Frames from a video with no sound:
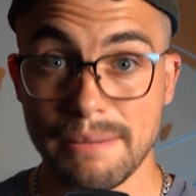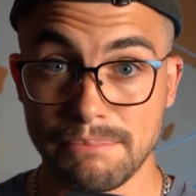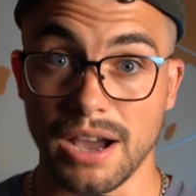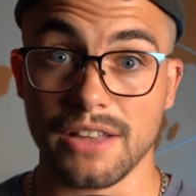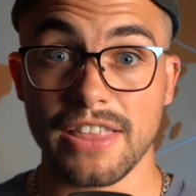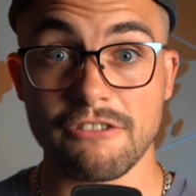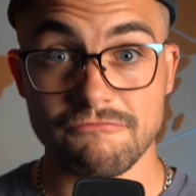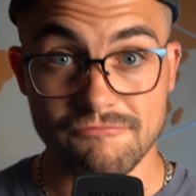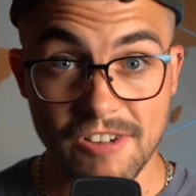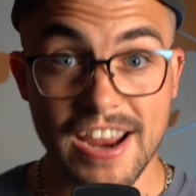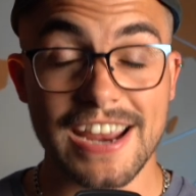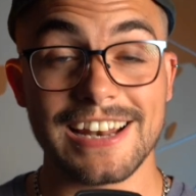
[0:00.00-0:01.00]
but they're
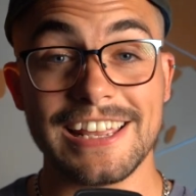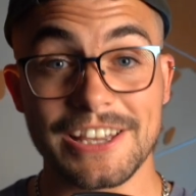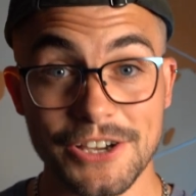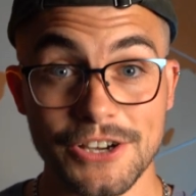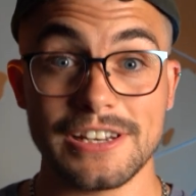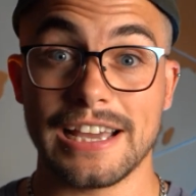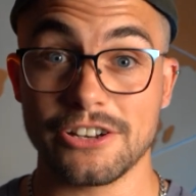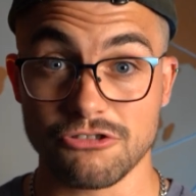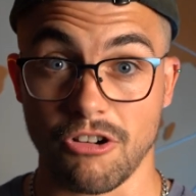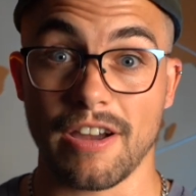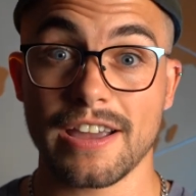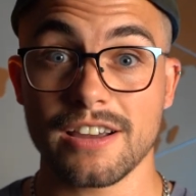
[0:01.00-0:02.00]
really good at
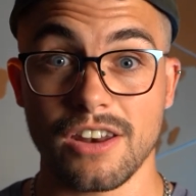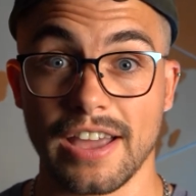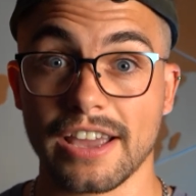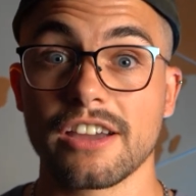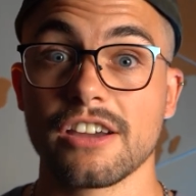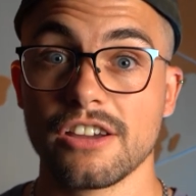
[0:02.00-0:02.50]
drying, like